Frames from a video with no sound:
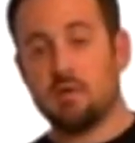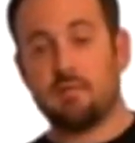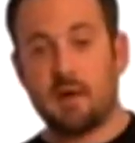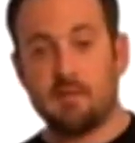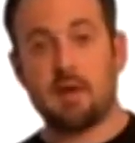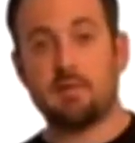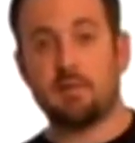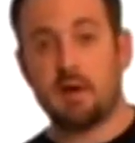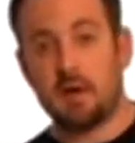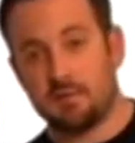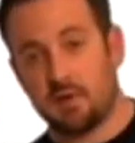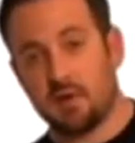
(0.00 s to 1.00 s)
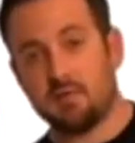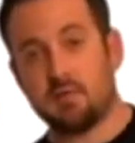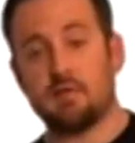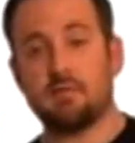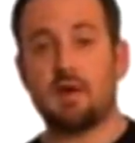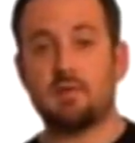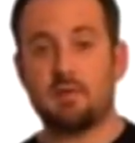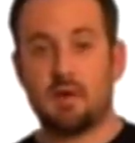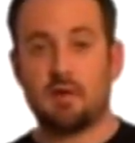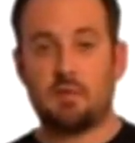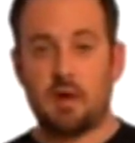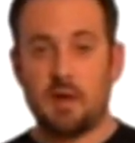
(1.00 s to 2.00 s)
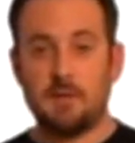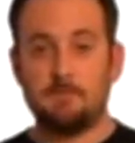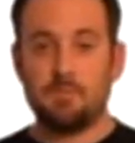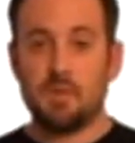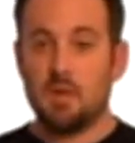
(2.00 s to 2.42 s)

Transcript: 555-5555, right?